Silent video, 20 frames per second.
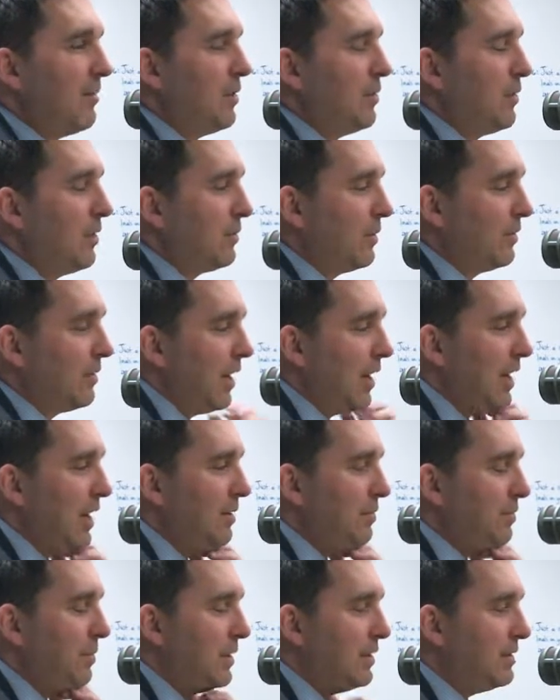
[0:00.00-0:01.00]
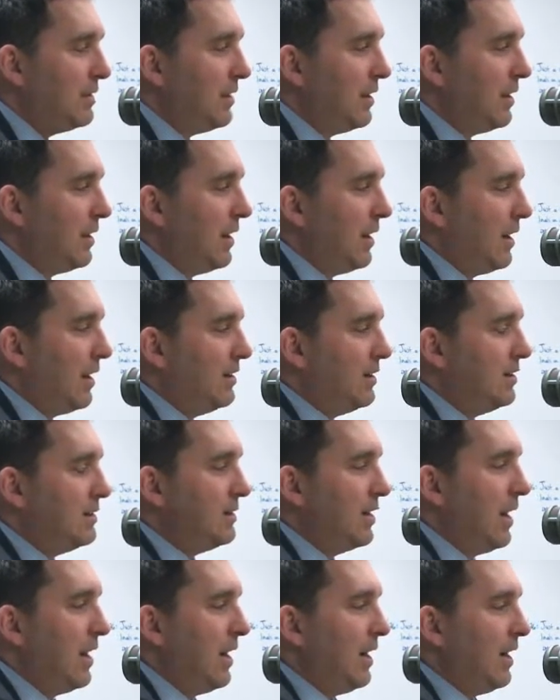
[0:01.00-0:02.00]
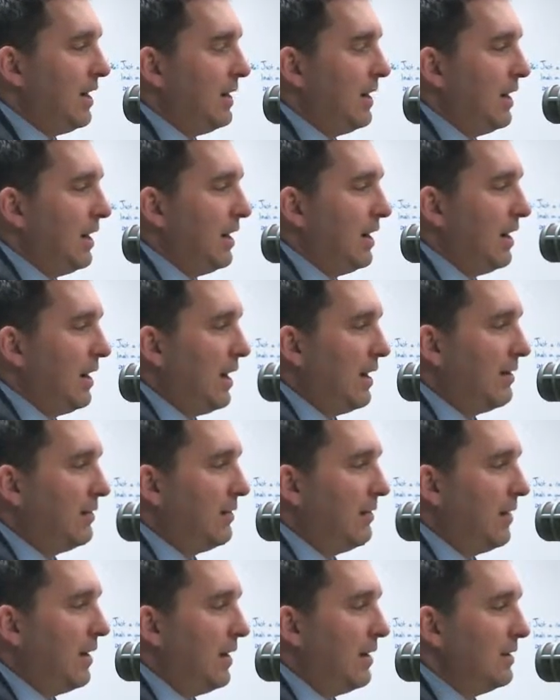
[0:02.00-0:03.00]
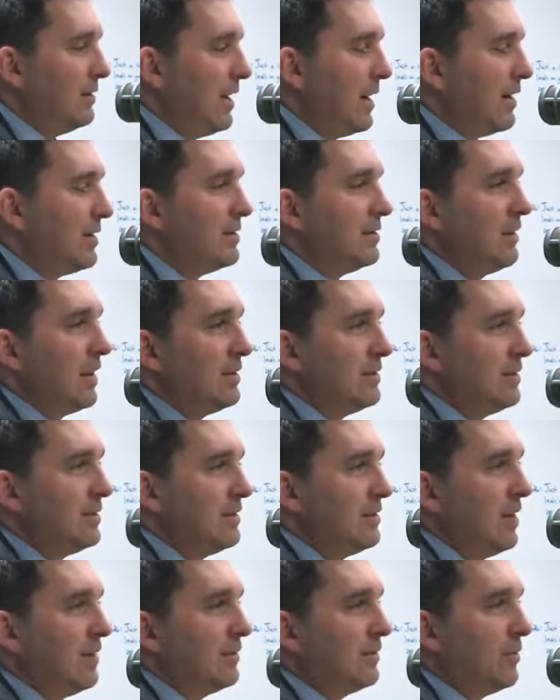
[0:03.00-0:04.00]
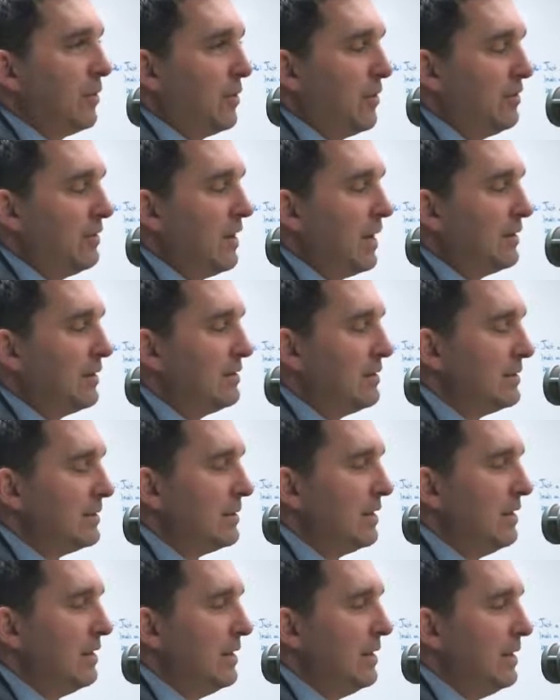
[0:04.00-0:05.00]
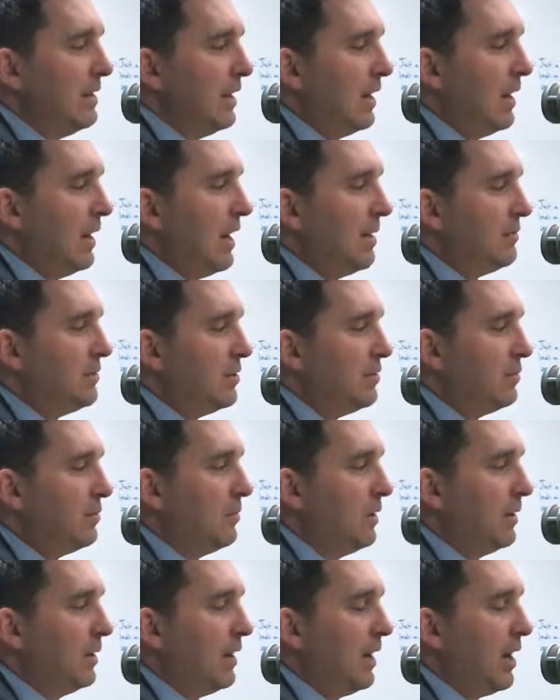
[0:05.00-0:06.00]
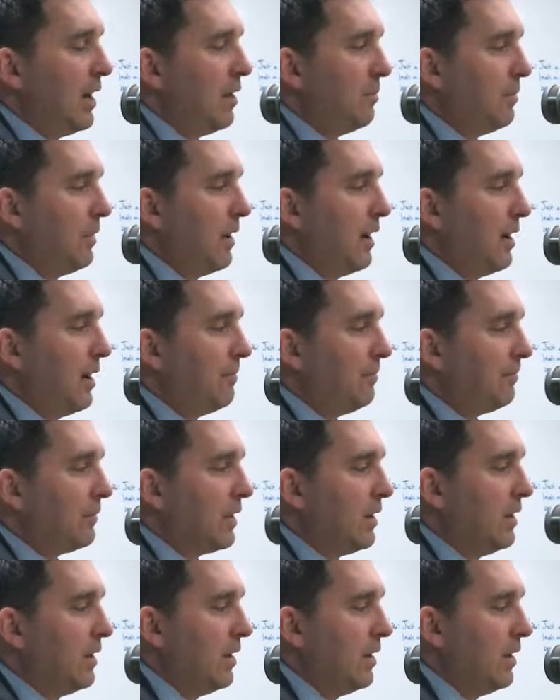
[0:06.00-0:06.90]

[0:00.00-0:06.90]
we worked with A and P uh, Design uh, out of uh, Dallas, Texas, Dallas Fort Worth, Texas, um, to really help. Um,